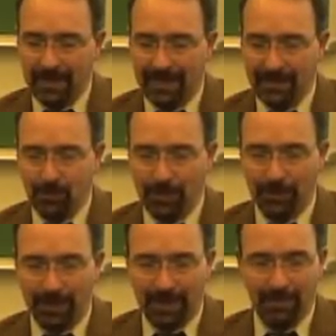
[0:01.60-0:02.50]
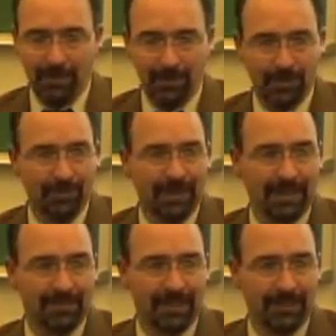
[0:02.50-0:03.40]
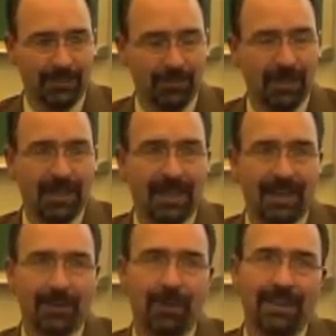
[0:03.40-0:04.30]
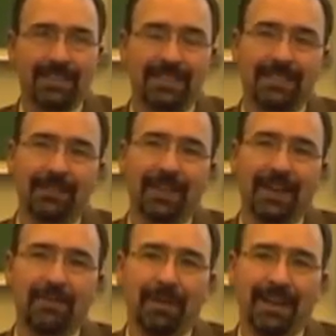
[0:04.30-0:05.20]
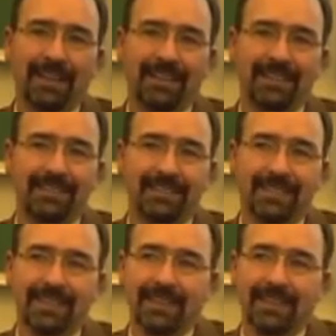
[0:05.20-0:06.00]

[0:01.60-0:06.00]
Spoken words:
that's when you become the most effective teachers. How do I instill that in my kids?